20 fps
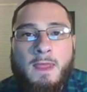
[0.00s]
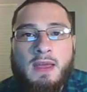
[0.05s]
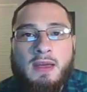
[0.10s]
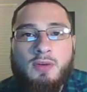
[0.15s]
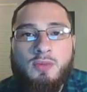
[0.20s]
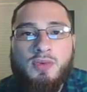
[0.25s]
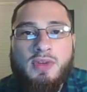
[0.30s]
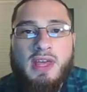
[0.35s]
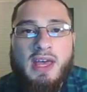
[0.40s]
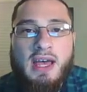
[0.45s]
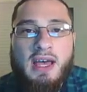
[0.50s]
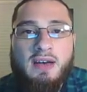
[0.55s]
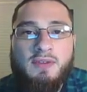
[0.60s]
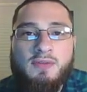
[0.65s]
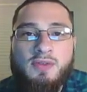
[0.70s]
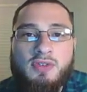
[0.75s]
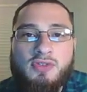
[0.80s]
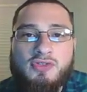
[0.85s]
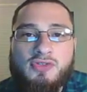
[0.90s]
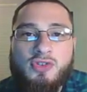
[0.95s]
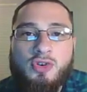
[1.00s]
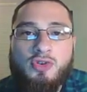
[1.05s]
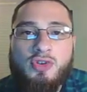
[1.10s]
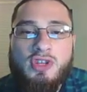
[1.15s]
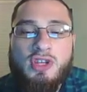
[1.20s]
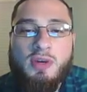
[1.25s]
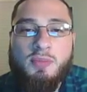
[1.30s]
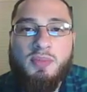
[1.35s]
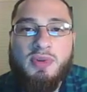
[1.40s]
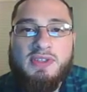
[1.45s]
We have
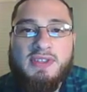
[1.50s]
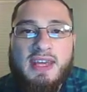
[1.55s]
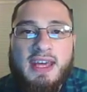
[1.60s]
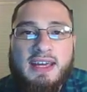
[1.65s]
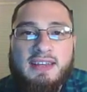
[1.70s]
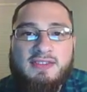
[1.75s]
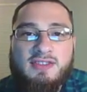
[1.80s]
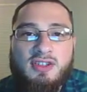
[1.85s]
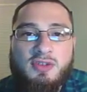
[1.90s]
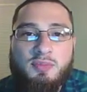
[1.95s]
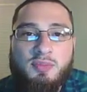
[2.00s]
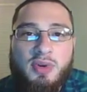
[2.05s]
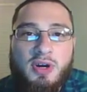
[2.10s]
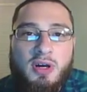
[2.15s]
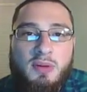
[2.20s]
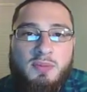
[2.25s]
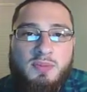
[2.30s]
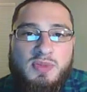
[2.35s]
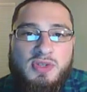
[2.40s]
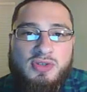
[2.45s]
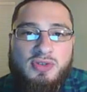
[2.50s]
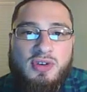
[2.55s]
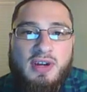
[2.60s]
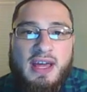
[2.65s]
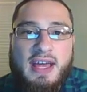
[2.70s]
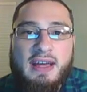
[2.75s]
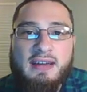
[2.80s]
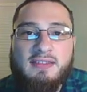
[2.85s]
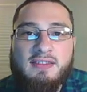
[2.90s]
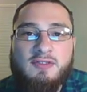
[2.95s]
sodium potassium pumps or
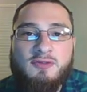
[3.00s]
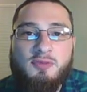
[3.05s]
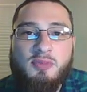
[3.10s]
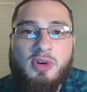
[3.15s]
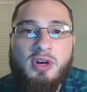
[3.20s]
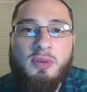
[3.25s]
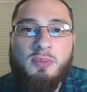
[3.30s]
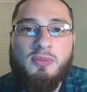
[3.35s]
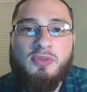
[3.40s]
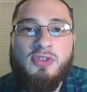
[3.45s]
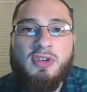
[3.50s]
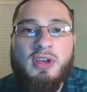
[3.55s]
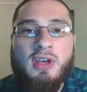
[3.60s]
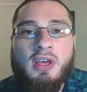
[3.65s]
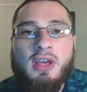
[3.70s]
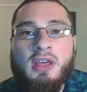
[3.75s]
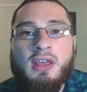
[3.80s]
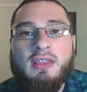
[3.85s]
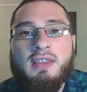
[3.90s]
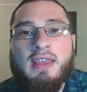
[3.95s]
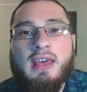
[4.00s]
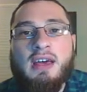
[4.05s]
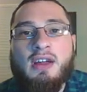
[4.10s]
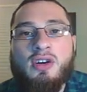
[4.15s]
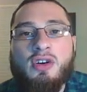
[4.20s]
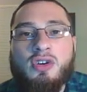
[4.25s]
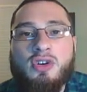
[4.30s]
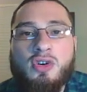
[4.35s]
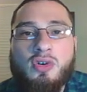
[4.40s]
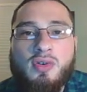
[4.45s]
active pumps that are
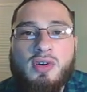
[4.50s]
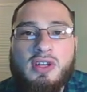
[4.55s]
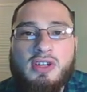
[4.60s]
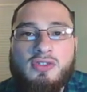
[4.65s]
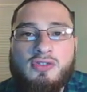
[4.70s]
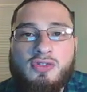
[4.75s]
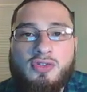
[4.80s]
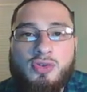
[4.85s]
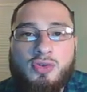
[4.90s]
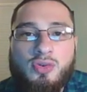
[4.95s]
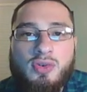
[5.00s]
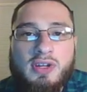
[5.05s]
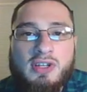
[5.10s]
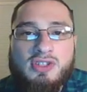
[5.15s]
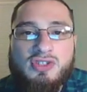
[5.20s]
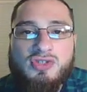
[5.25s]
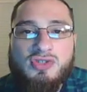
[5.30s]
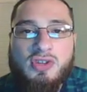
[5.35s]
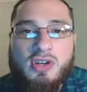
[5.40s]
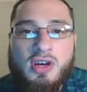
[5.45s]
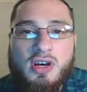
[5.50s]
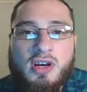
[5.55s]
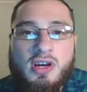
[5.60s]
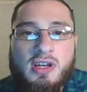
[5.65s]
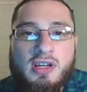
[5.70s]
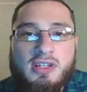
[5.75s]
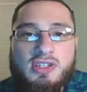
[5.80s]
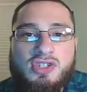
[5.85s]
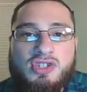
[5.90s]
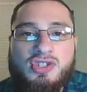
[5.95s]
going to ex uh,
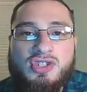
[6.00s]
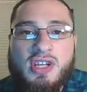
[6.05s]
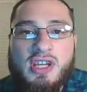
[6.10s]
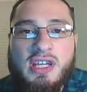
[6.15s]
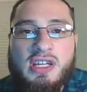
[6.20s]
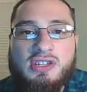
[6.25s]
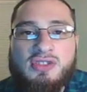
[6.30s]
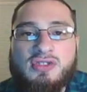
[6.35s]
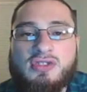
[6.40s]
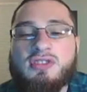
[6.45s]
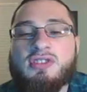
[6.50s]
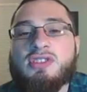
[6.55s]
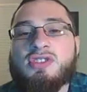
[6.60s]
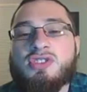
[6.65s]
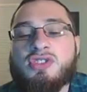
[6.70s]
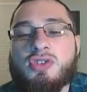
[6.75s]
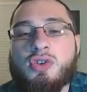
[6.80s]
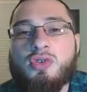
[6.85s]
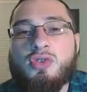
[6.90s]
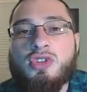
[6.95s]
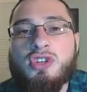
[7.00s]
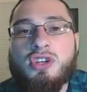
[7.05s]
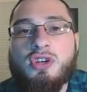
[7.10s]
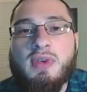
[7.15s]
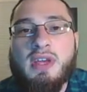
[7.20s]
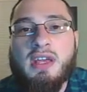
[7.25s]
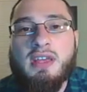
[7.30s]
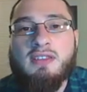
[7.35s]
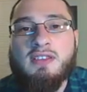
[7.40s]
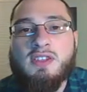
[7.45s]
exchange this sodium
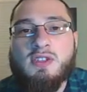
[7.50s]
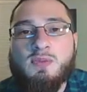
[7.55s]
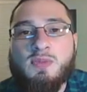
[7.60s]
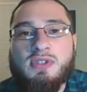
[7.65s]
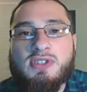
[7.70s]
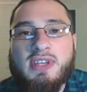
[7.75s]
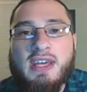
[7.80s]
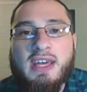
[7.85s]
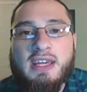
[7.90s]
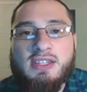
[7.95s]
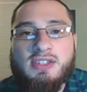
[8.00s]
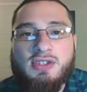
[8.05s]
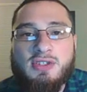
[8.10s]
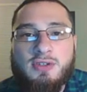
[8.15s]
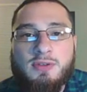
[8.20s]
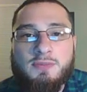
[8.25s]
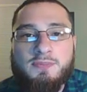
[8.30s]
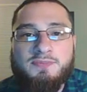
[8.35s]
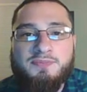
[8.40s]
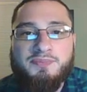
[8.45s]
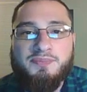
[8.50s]
and this potassium